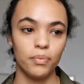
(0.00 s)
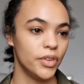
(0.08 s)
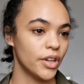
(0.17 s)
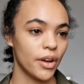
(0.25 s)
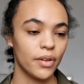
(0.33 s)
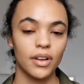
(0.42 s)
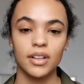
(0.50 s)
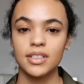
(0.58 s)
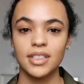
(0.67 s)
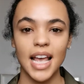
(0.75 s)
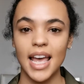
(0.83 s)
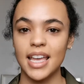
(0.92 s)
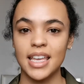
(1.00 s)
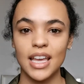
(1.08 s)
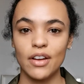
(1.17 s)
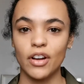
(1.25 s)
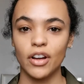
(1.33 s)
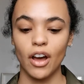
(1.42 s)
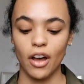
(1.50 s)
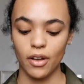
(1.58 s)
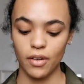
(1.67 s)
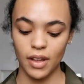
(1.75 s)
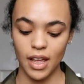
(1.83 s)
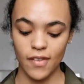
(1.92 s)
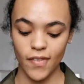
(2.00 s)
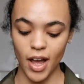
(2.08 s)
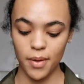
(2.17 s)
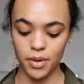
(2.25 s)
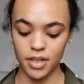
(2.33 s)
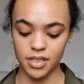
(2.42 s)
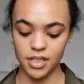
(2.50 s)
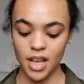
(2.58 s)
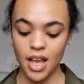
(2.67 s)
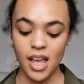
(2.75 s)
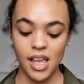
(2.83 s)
you know, say a year ago, if I was